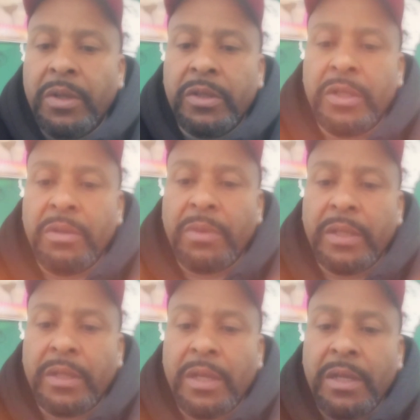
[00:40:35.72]
But it seemed
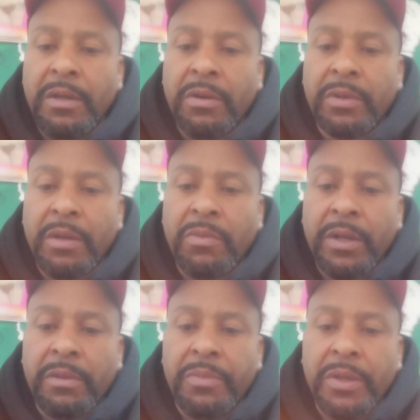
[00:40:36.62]
like they on their
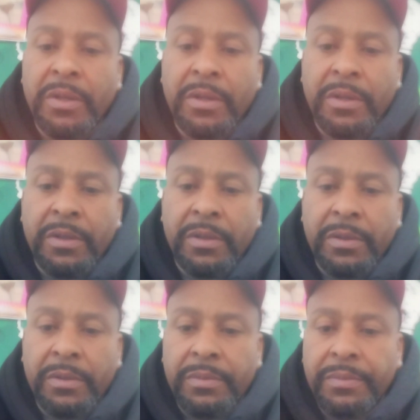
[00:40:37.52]
way to being the,
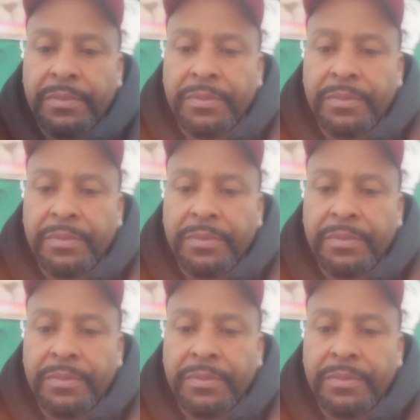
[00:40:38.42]
uh,